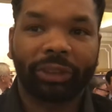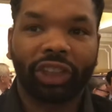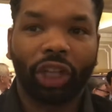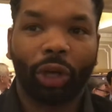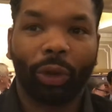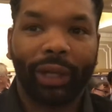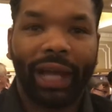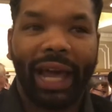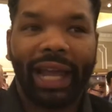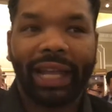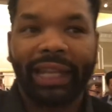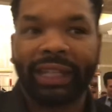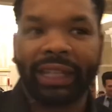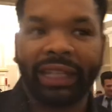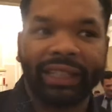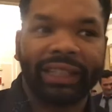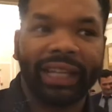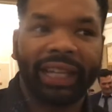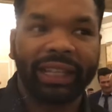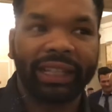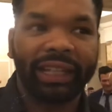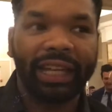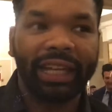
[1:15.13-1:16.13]
So that
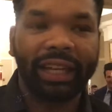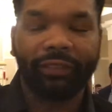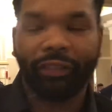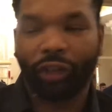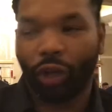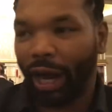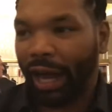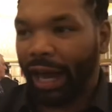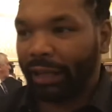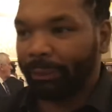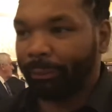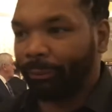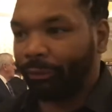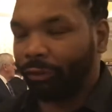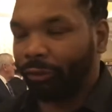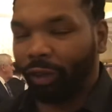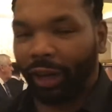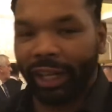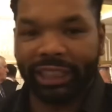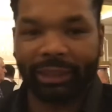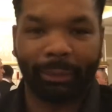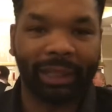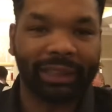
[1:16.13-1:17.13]
didn't leave, you know, I
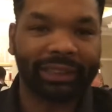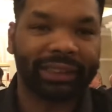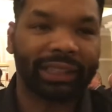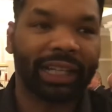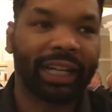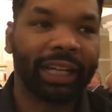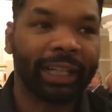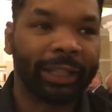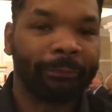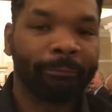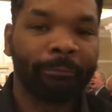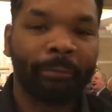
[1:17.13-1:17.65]
raised my son.